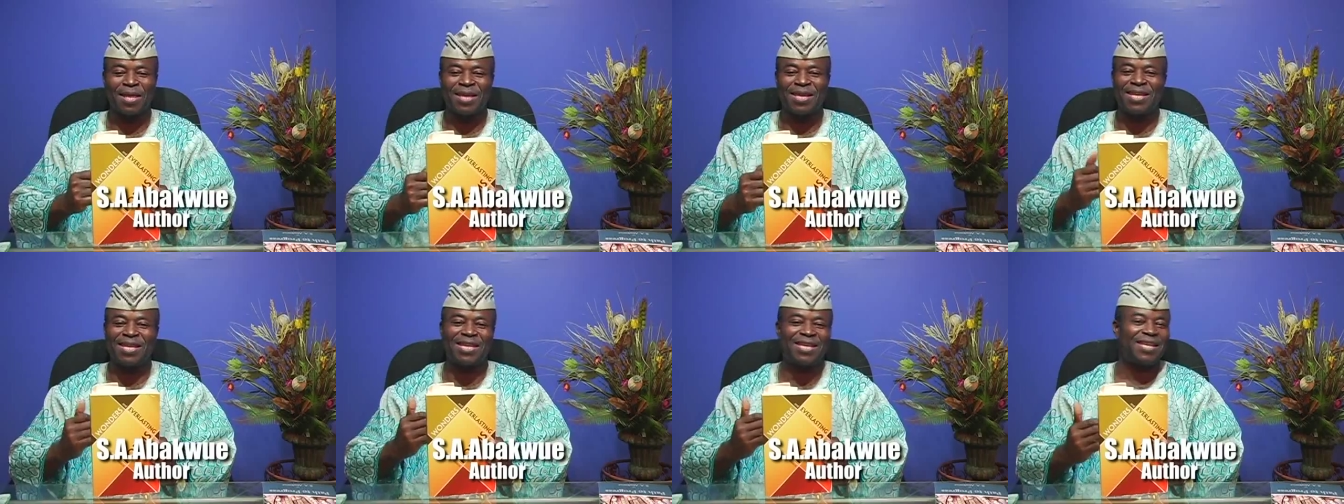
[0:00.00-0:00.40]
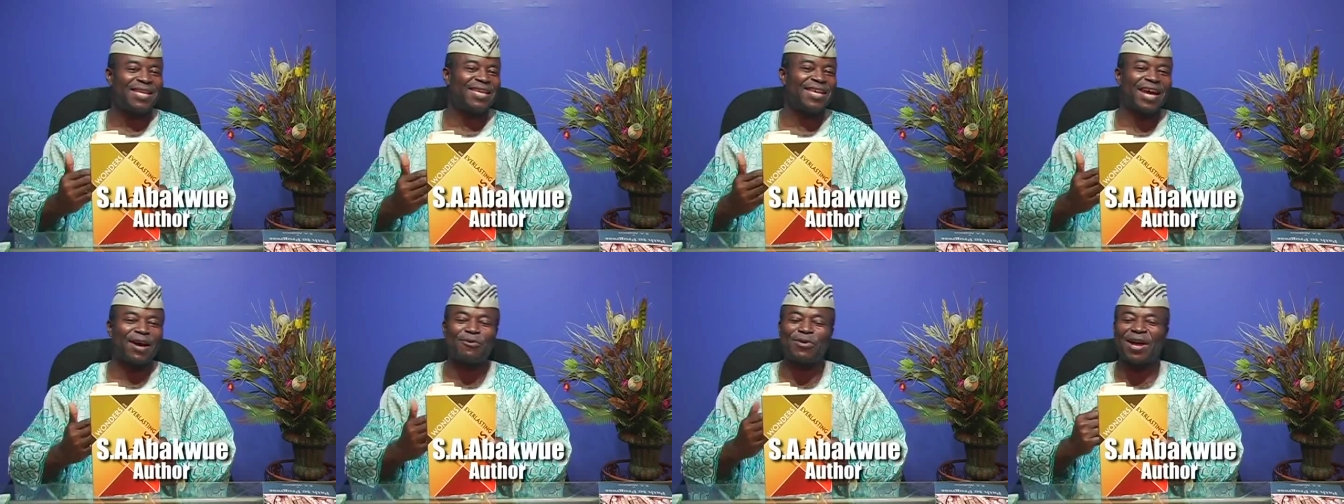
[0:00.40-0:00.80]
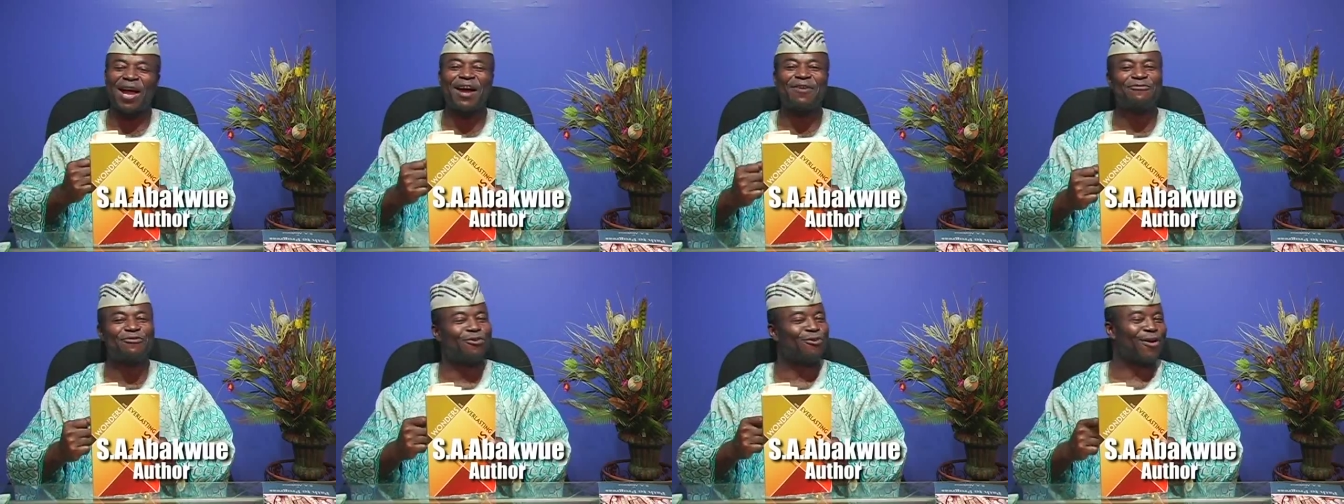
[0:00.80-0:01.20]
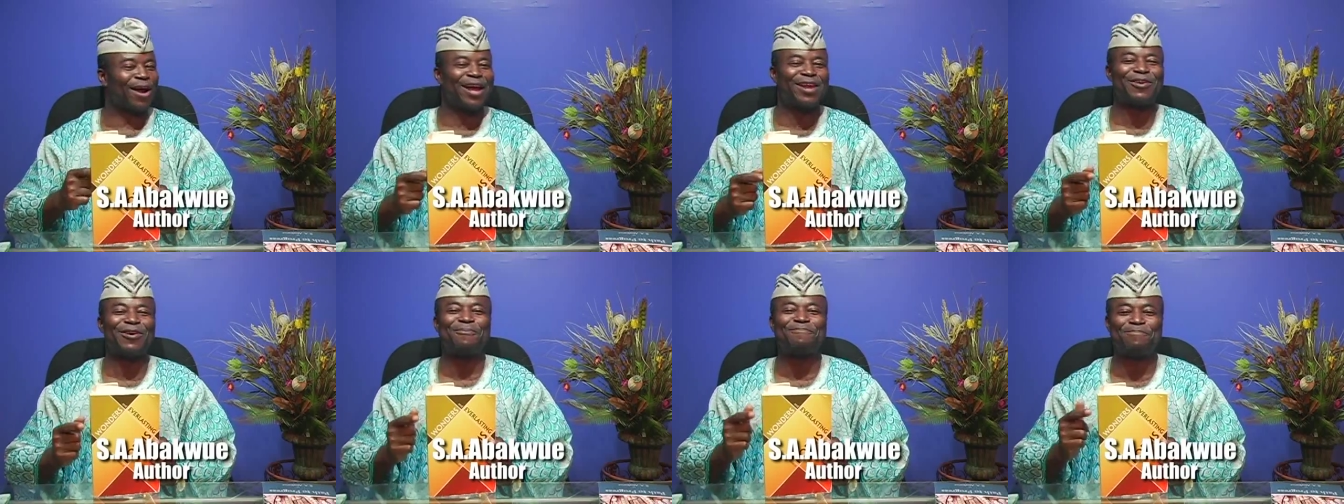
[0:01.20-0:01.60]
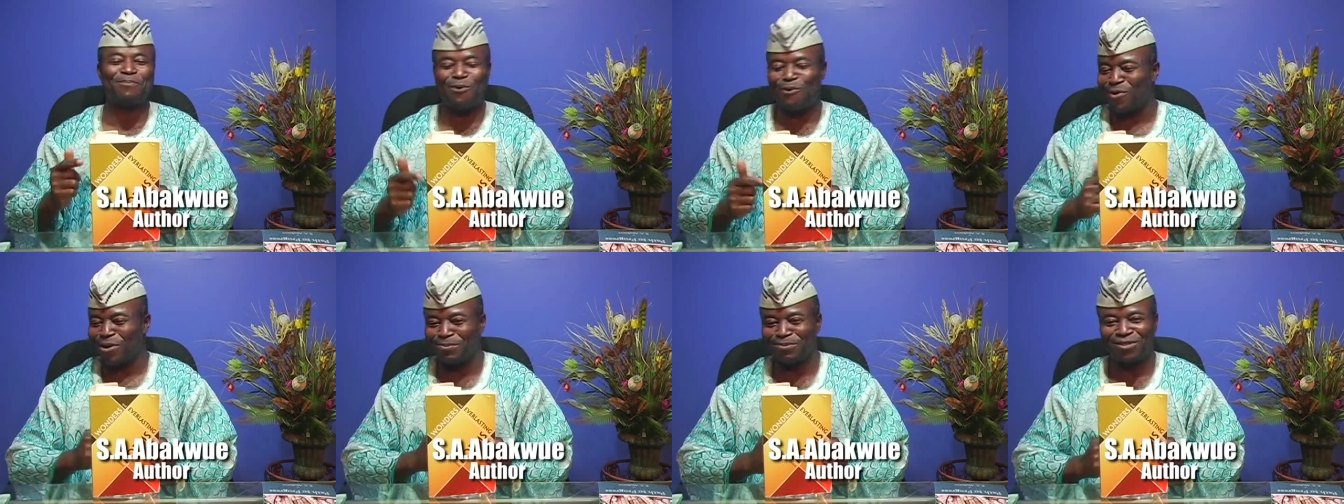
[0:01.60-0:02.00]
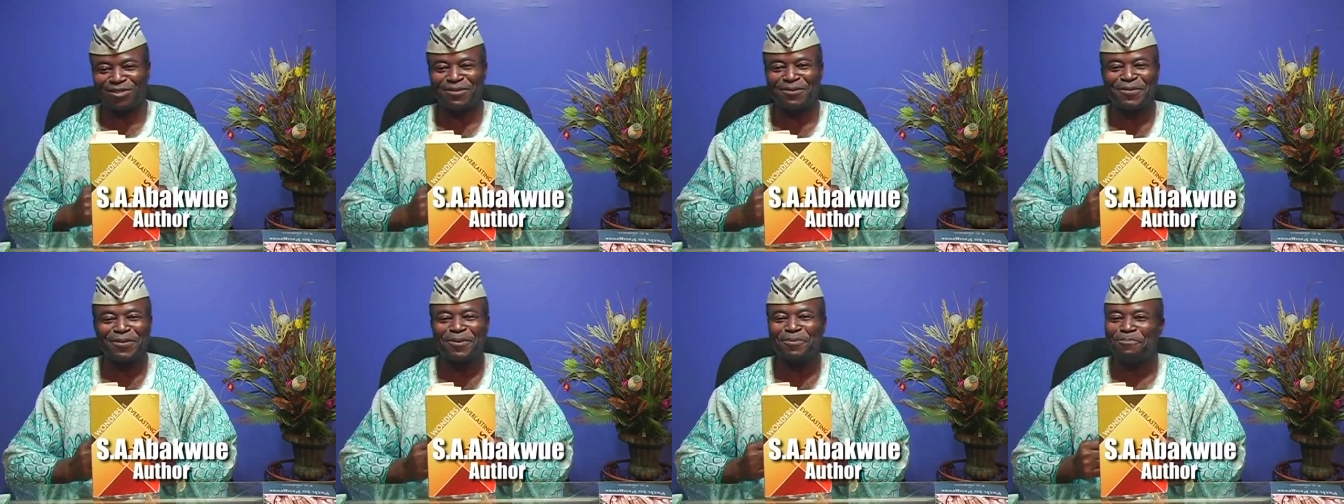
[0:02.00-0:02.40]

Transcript: Here we have a variety of poems.